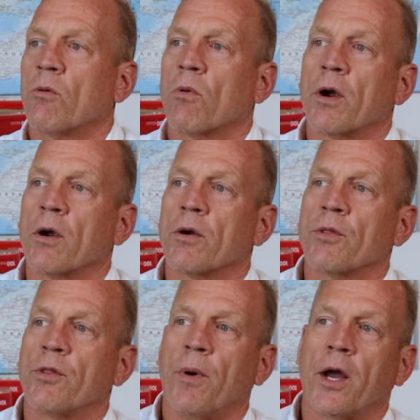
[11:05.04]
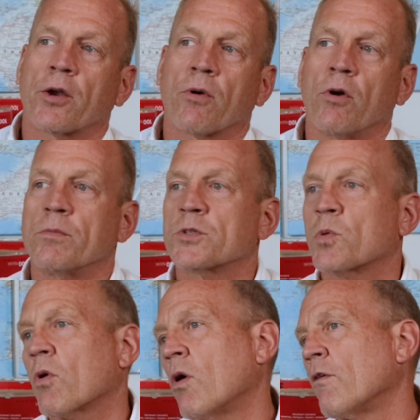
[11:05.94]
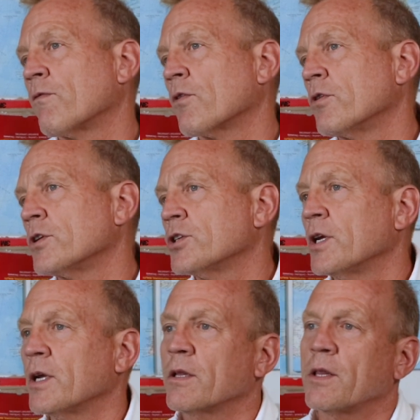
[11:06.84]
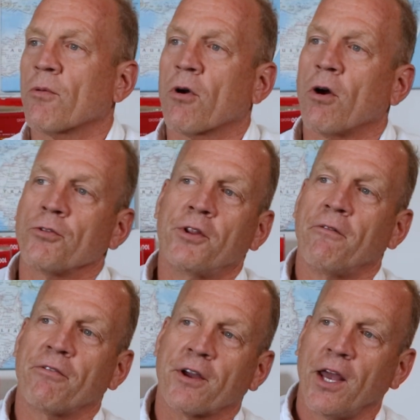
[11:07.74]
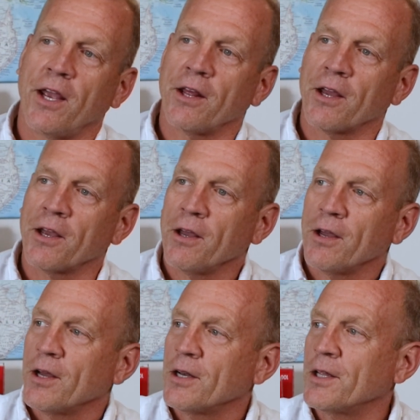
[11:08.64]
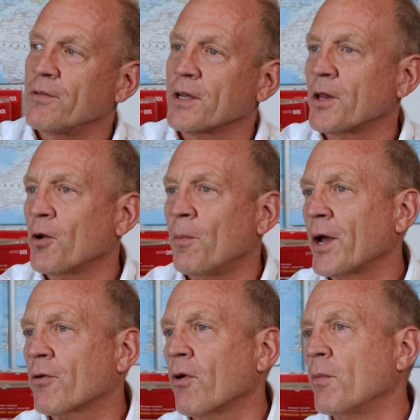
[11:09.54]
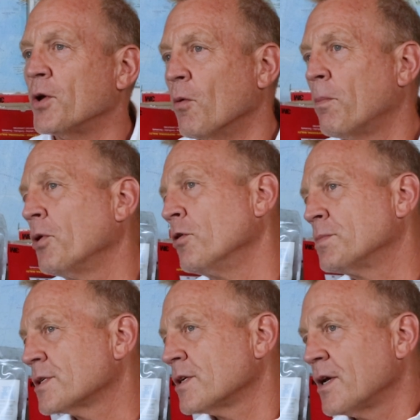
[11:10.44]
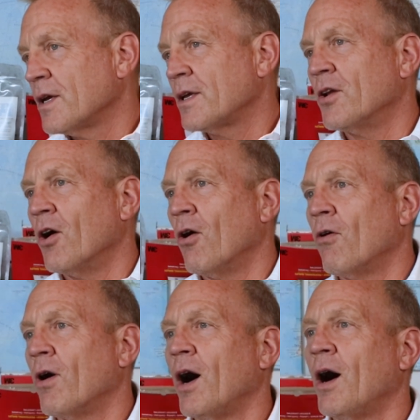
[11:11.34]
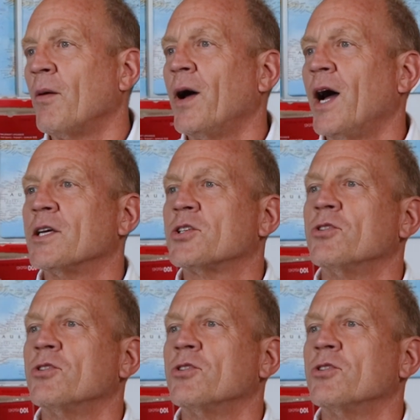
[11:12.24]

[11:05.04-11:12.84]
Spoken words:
where the microbes were all flourishing, they were all defecating, leaving little microbial poops, you know, as